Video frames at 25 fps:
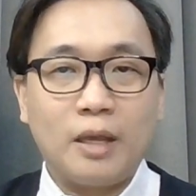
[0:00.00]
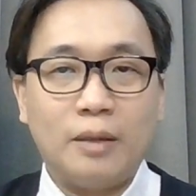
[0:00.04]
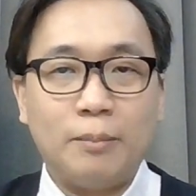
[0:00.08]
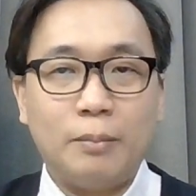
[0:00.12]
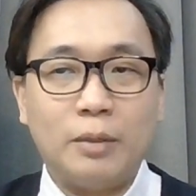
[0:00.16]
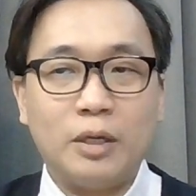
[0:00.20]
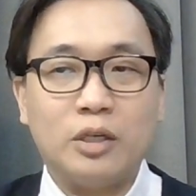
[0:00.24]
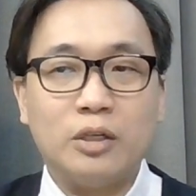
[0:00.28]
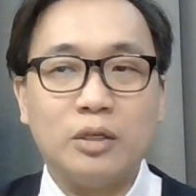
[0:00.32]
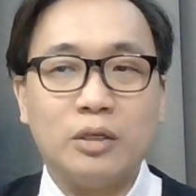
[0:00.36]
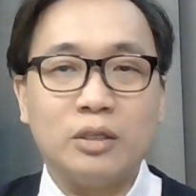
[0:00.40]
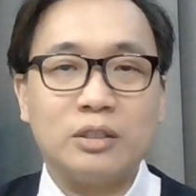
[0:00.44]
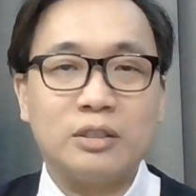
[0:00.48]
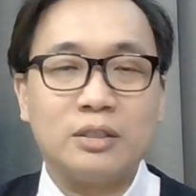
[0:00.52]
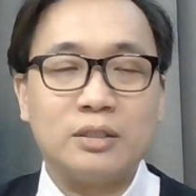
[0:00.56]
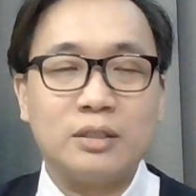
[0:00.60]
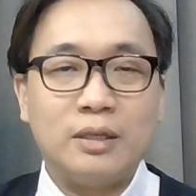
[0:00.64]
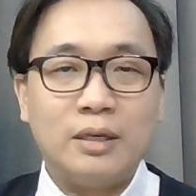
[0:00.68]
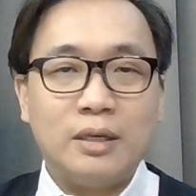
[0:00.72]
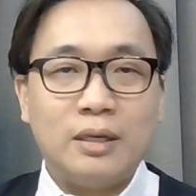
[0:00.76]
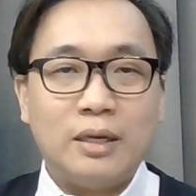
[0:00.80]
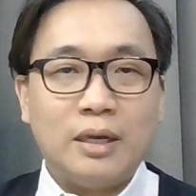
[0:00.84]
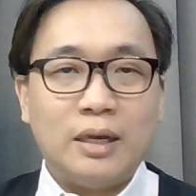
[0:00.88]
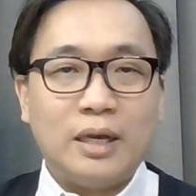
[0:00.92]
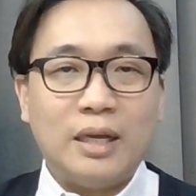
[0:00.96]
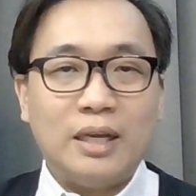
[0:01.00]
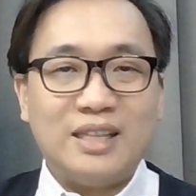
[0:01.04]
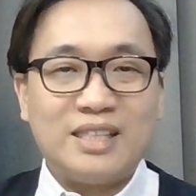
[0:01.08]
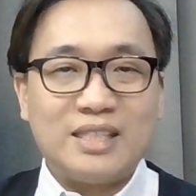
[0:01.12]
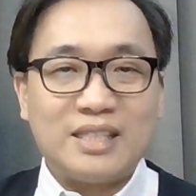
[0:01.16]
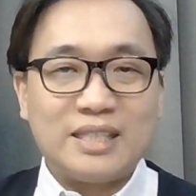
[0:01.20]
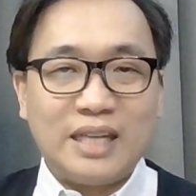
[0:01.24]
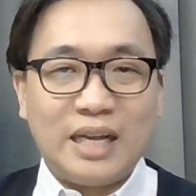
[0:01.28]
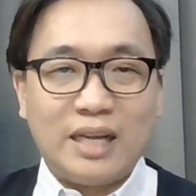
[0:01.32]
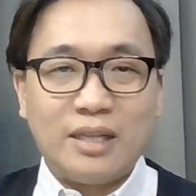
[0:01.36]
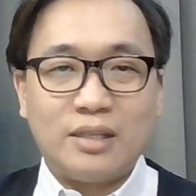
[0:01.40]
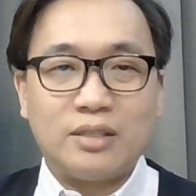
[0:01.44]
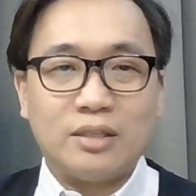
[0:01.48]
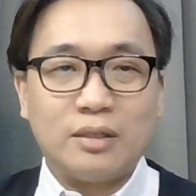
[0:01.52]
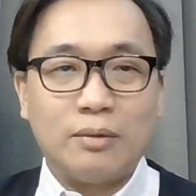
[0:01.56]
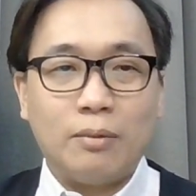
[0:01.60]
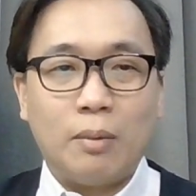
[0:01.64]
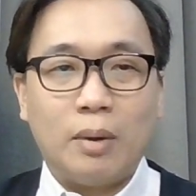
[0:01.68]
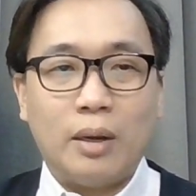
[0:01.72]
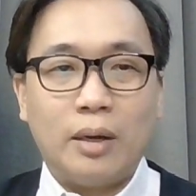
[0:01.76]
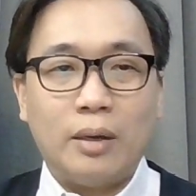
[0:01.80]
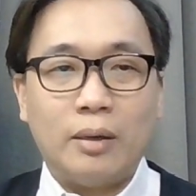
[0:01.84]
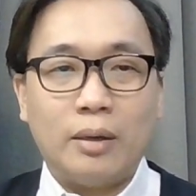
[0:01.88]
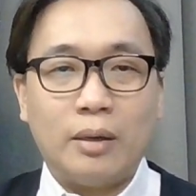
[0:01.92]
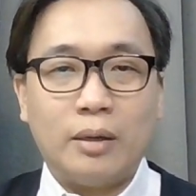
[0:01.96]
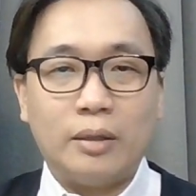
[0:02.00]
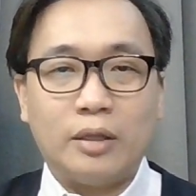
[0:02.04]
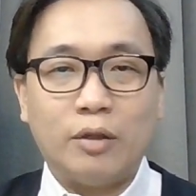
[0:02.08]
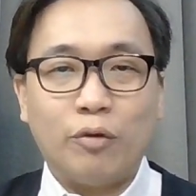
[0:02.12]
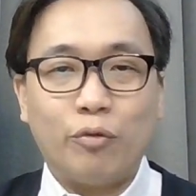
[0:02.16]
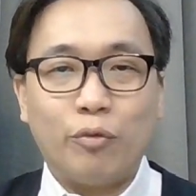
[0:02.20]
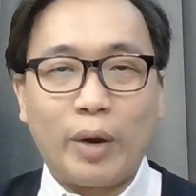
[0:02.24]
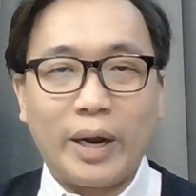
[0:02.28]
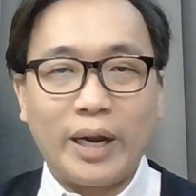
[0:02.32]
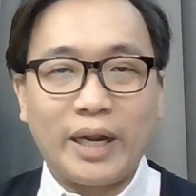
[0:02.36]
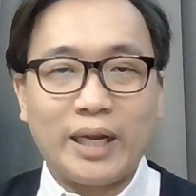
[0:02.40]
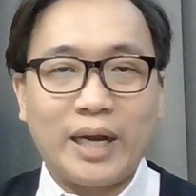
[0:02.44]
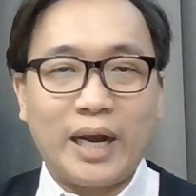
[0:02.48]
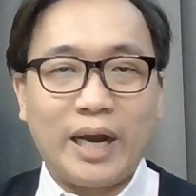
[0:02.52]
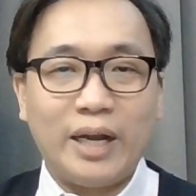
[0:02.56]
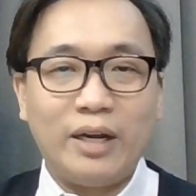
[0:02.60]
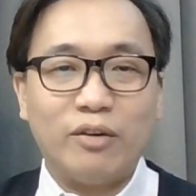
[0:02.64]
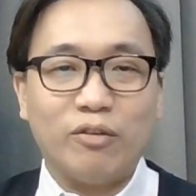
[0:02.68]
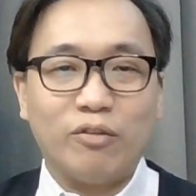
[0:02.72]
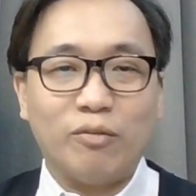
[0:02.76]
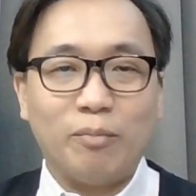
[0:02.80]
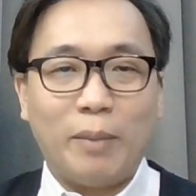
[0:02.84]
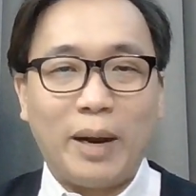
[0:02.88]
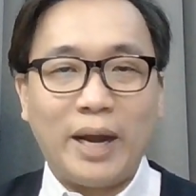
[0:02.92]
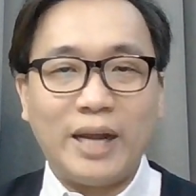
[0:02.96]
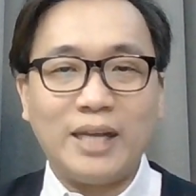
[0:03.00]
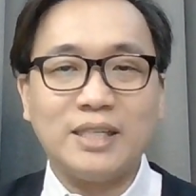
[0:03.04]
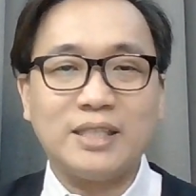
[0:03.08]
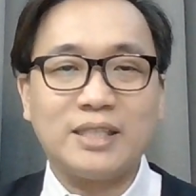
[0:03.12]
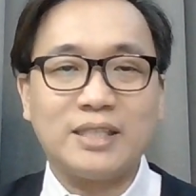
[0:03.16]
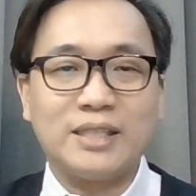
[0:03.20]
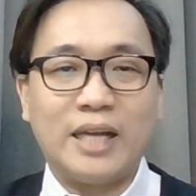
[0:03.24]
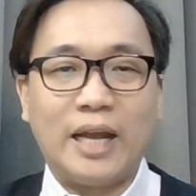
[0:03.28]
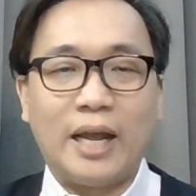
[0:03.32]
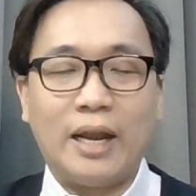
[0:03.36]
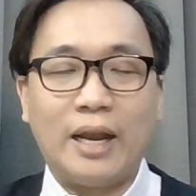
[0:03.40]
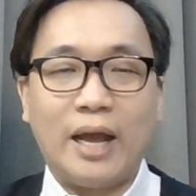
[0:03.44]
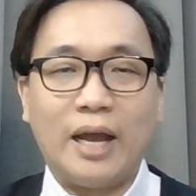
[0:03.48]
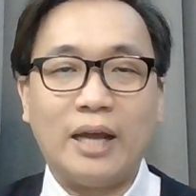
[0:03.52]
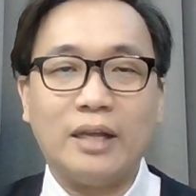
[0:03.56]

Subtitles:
because it sets the right kind of mindset